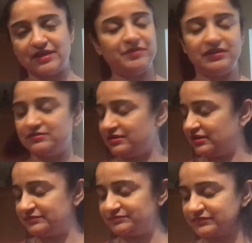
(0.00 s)
I mean,
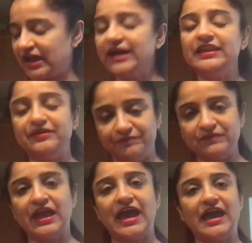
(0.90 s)
honey
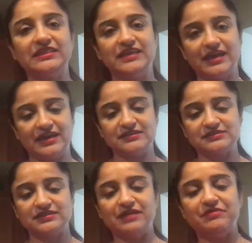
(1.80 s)
at the
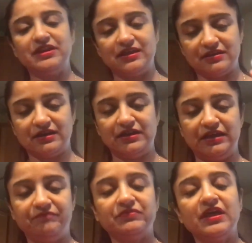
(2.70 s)
end, lemon and honey.